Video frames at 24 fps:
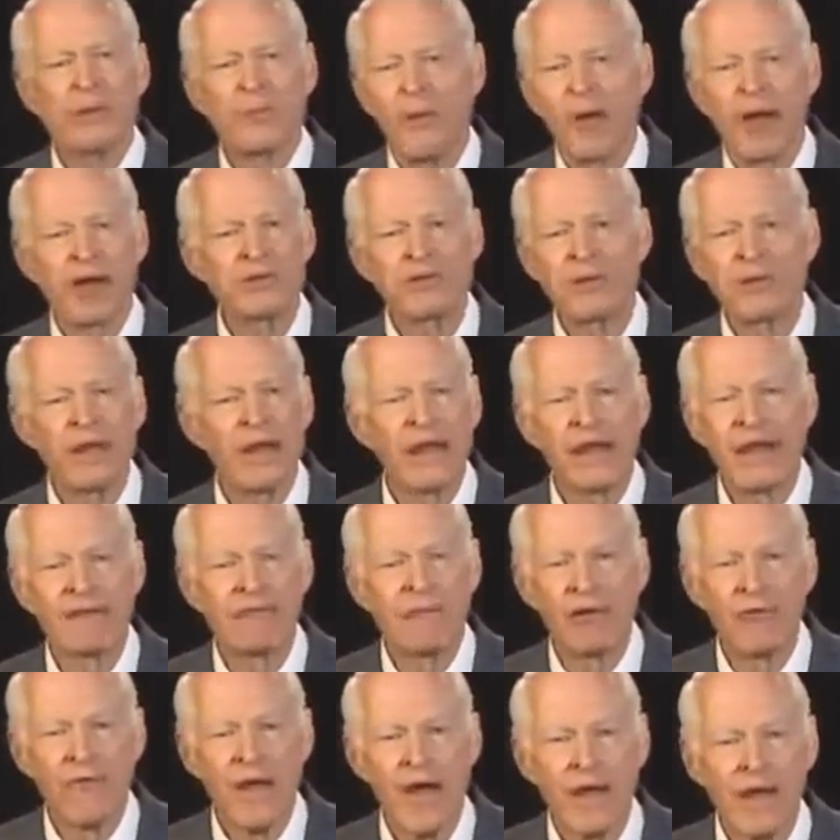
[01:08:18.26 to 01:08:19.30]
The president
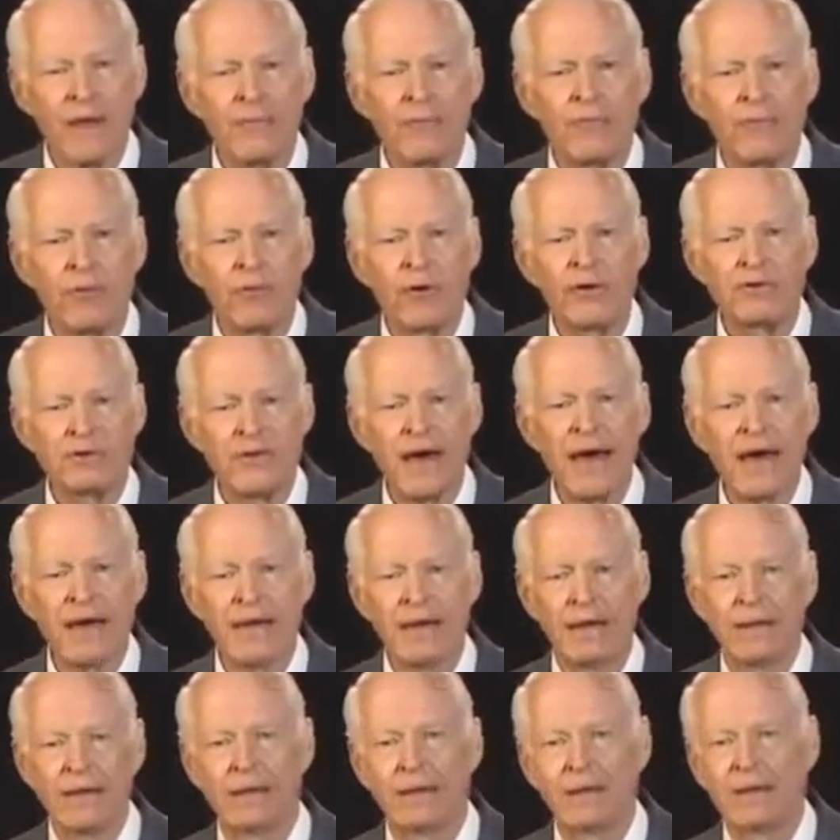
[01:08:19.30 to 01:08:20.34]
never read it before he
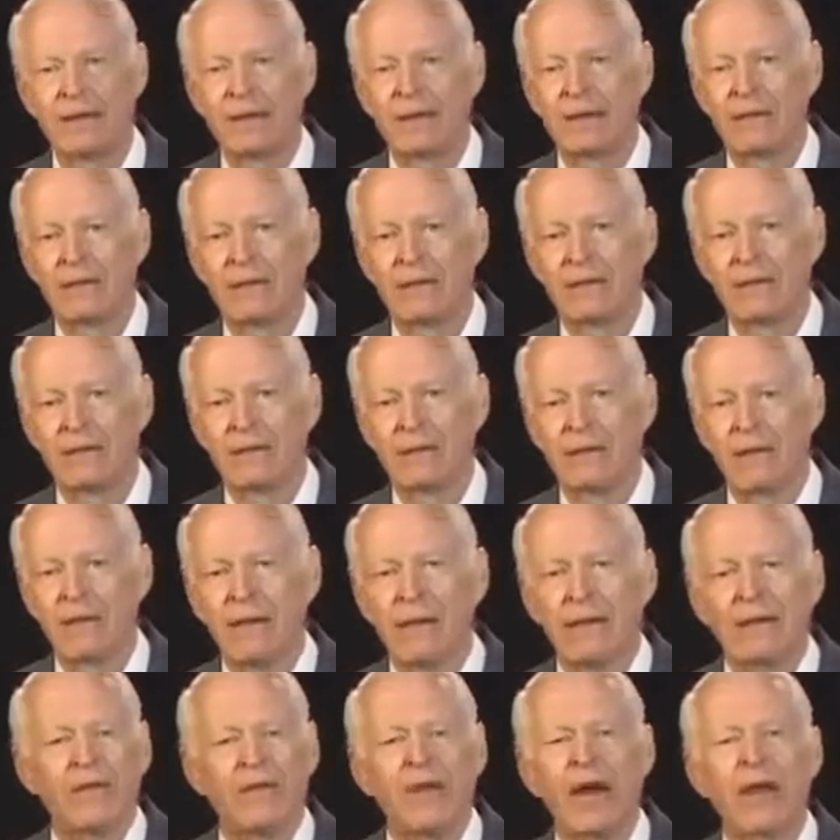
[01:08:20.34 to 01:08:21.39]
signed it.
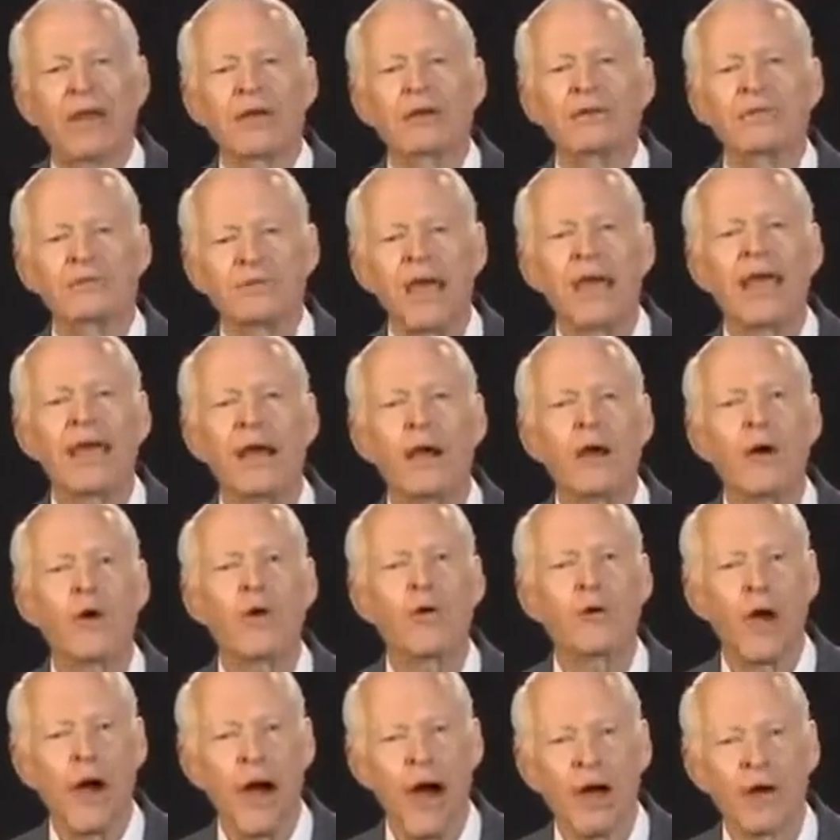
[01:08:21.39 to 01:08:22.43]
Not a
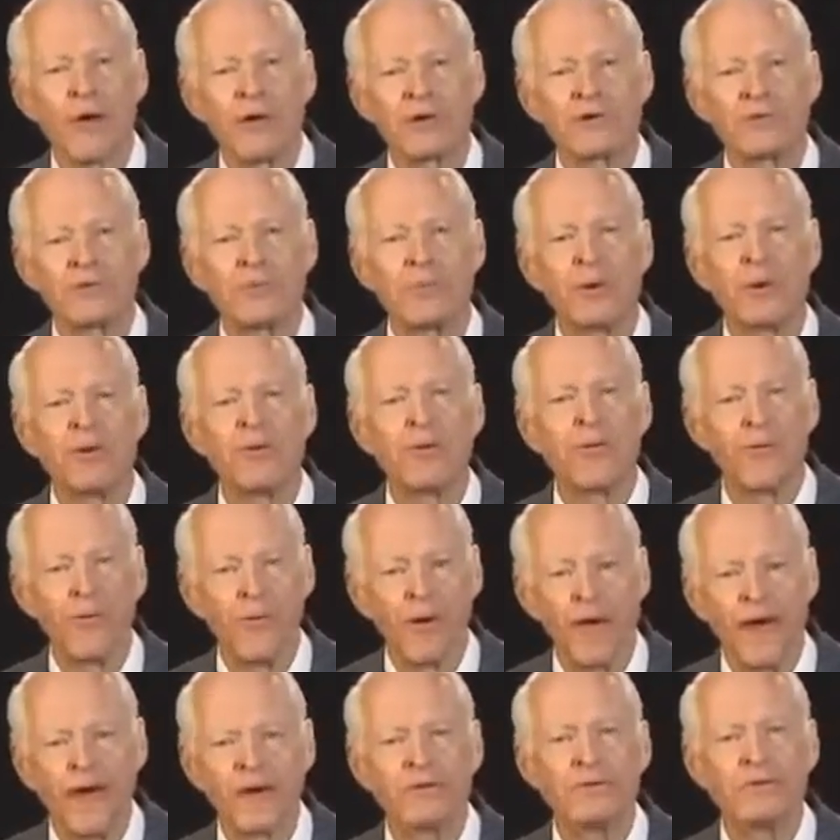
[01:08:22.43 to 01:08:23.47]
single congressman
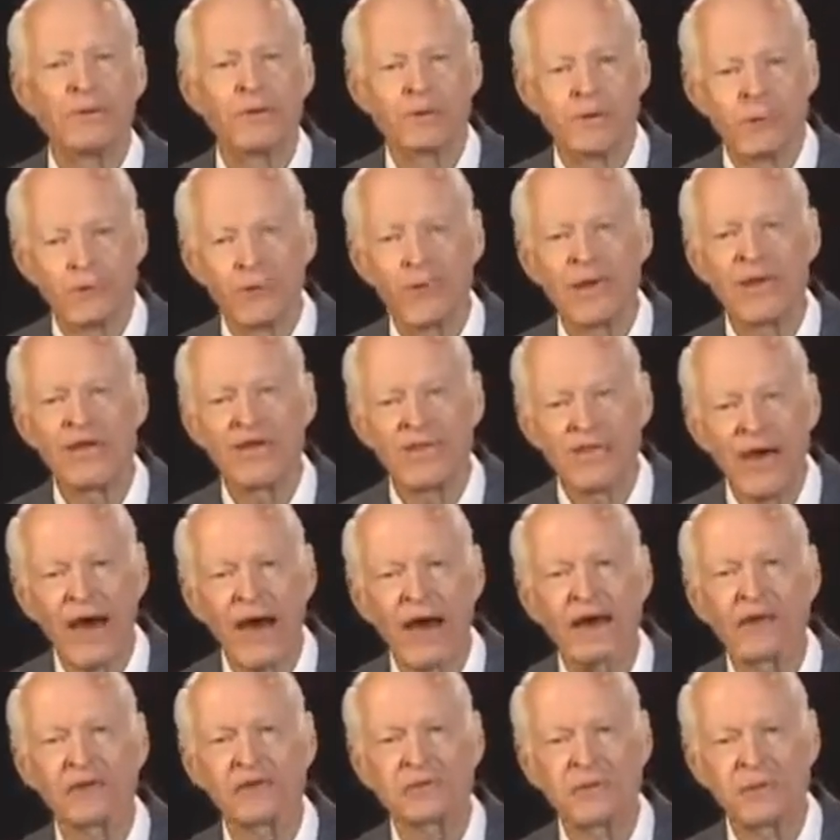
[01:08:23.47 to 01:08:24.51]
read the
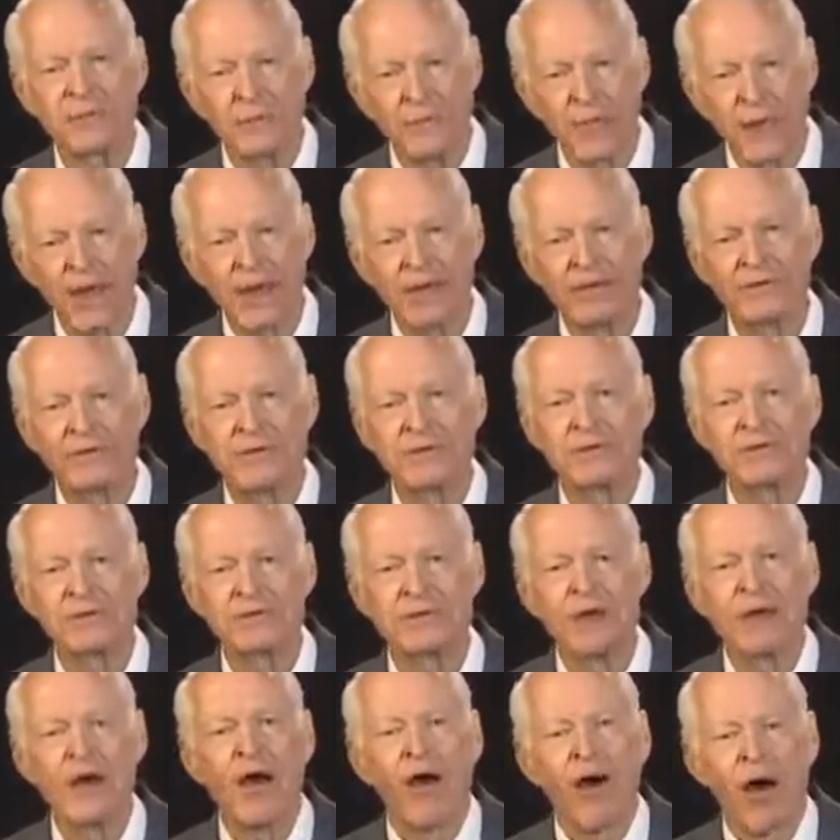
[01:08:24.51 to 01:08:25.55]
3,000
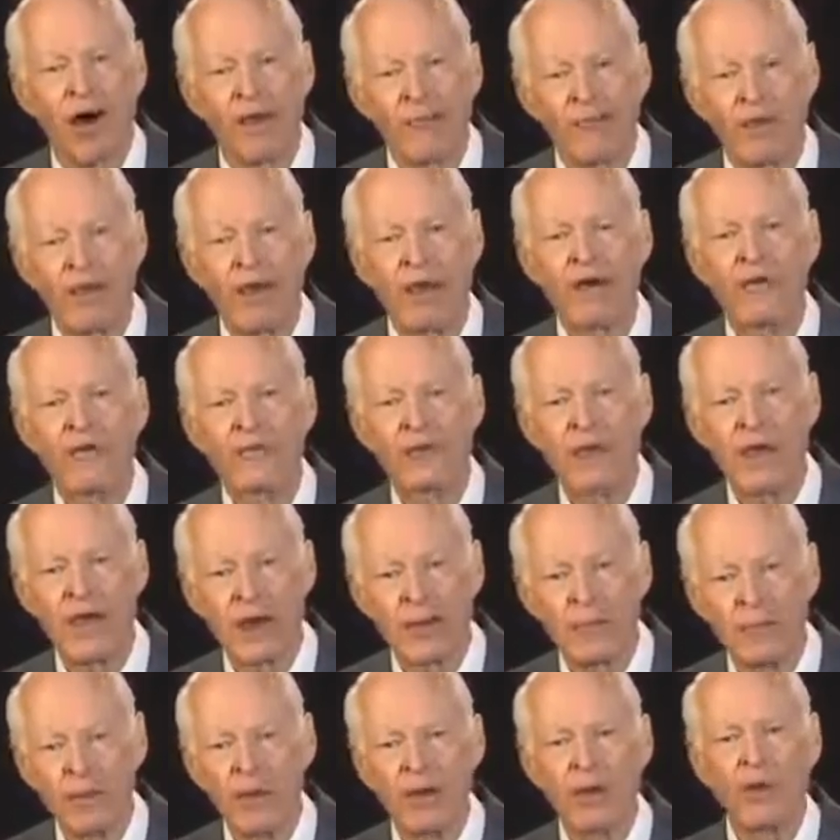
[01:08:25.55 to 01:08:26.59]
pages of the health
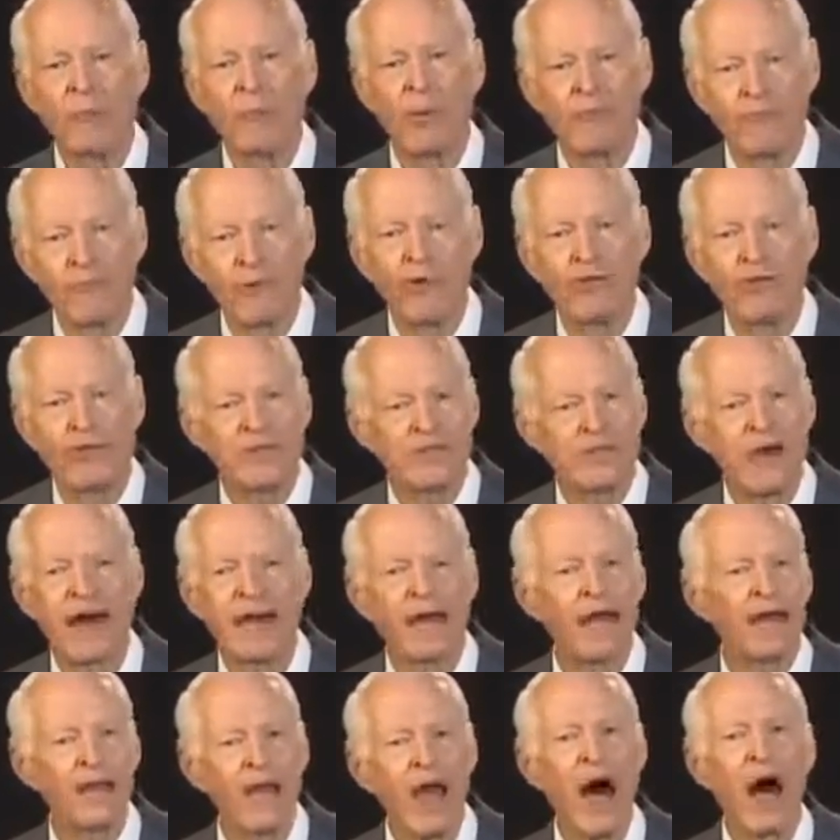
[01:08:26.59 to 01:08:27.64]
care bill before they
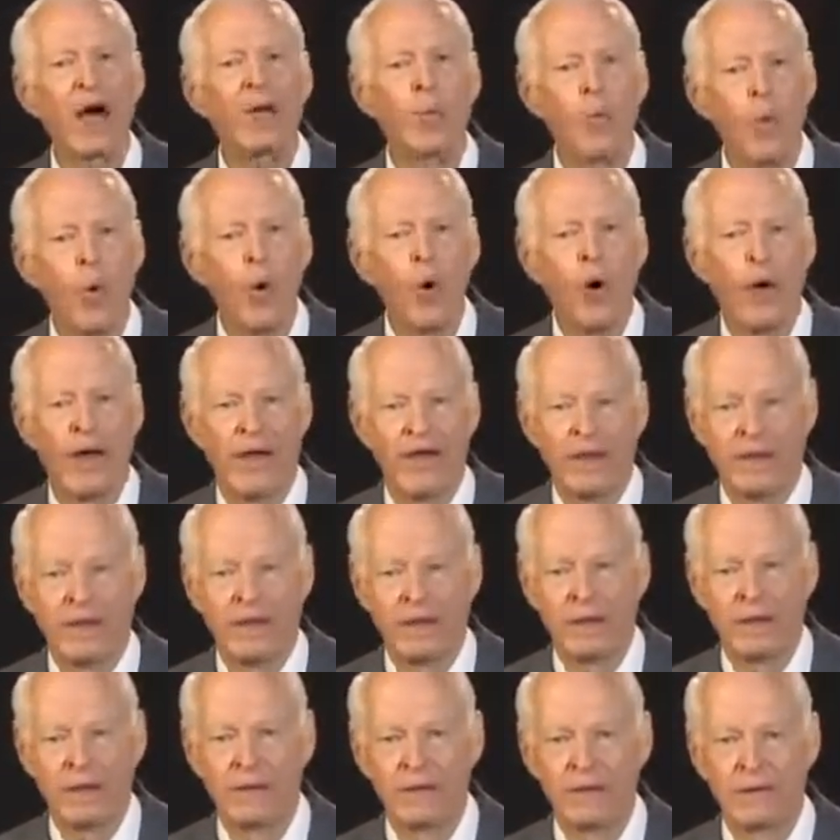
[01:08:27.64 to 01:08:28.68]
signed it. Not
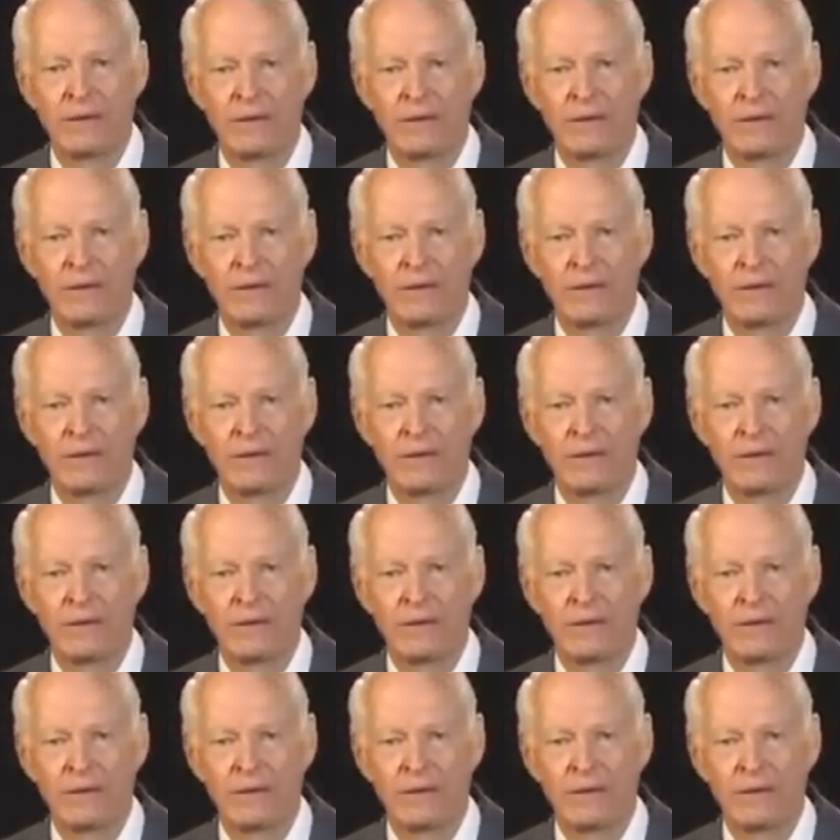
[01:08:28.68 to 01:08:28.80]
one.